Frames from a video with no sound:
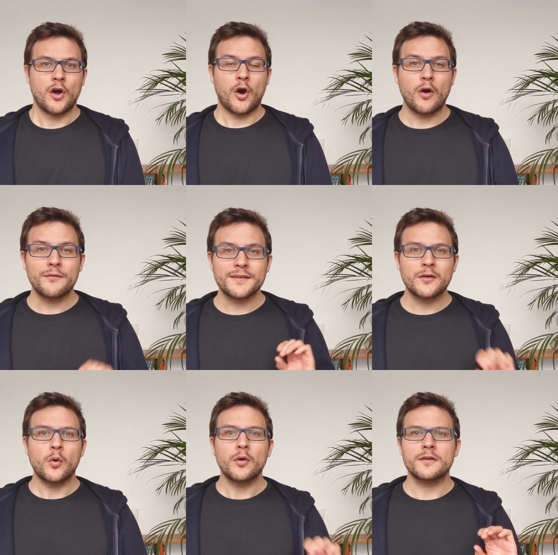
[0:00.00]
Over the
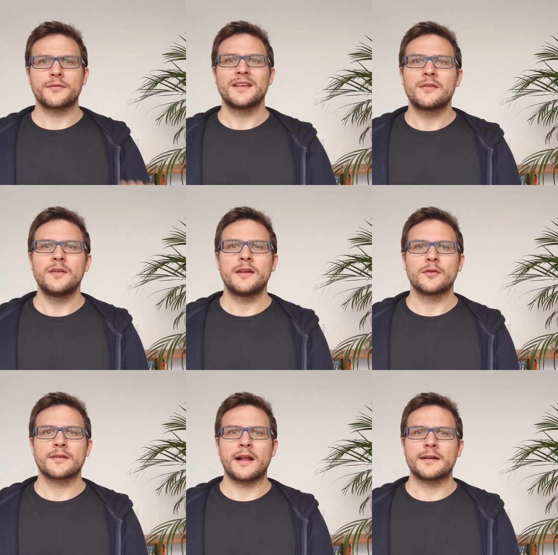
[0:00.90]
course of these
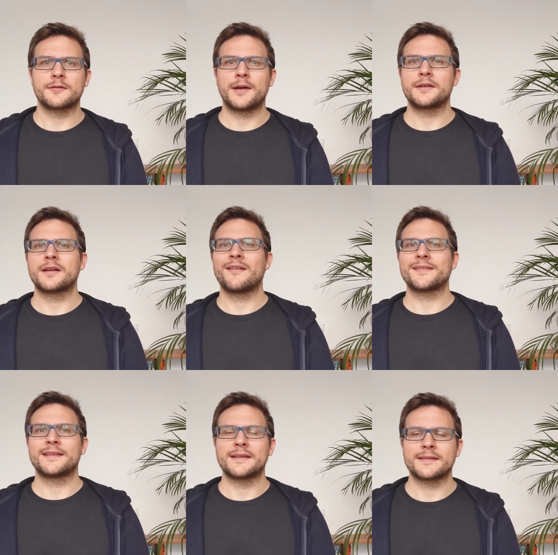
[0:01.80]
videos, I'll try to cover
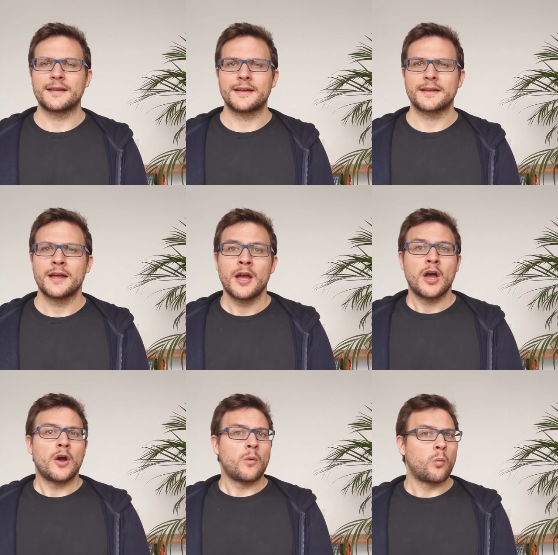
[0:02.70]
things like
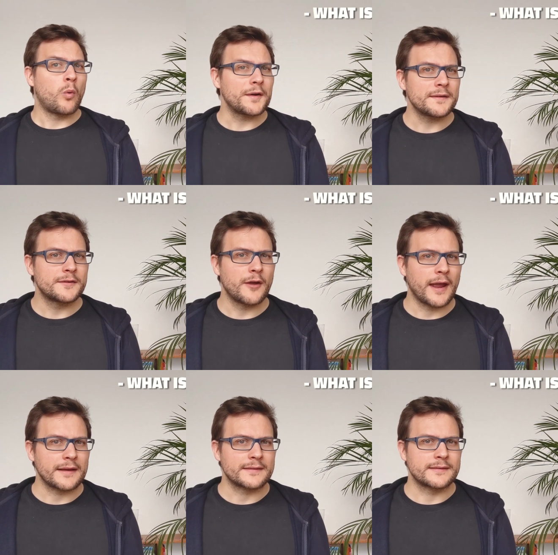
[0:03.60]
what is
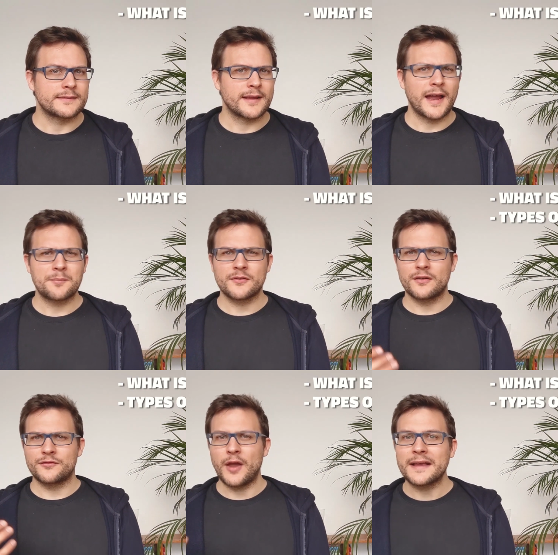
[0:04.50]
UX, types
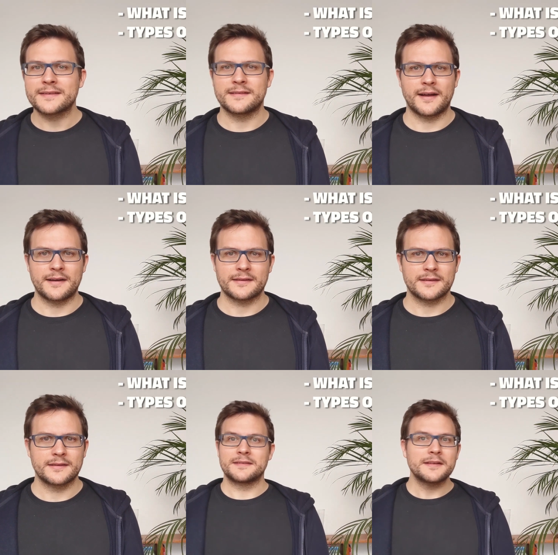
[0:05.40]
of UX designers.
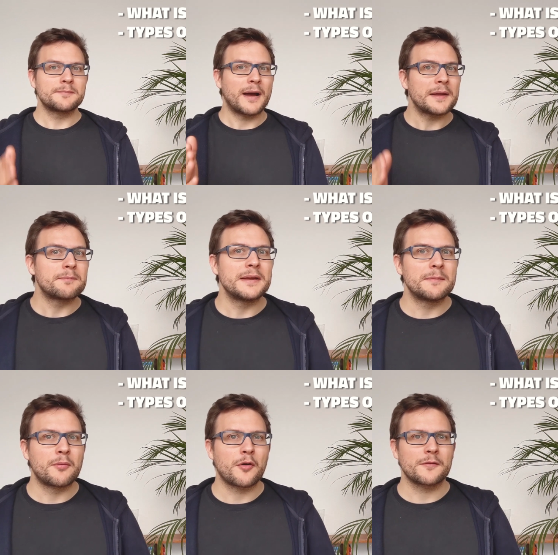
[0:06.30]
This might be
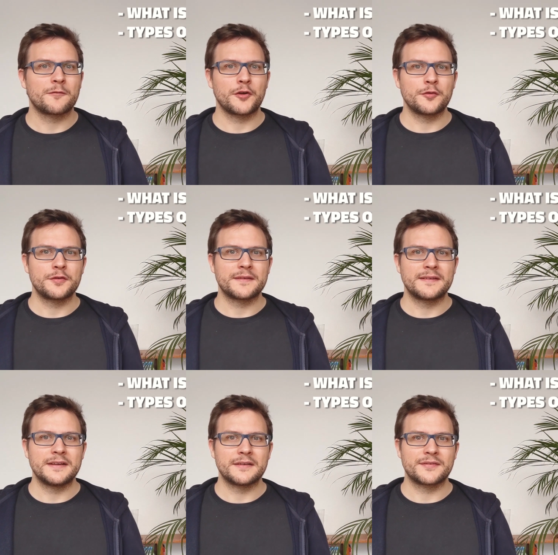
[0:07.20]
important for you to
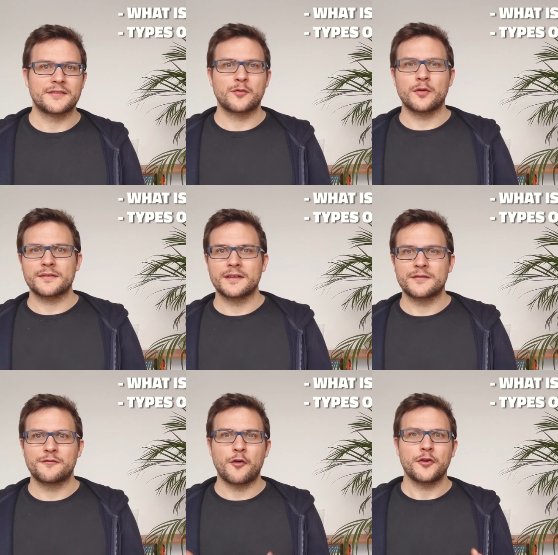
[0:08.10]
see if this course is
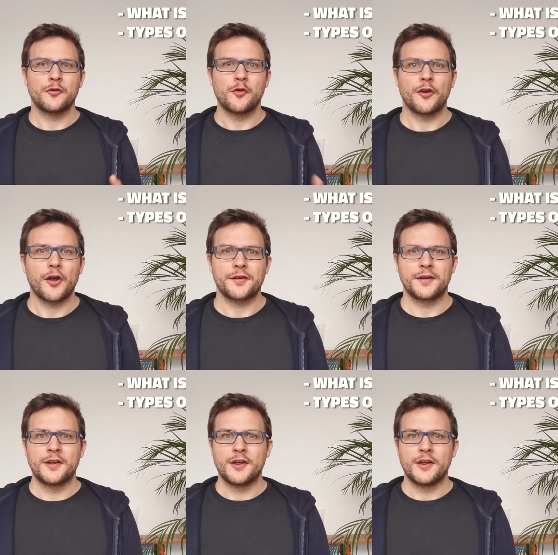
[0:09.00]
for you or not.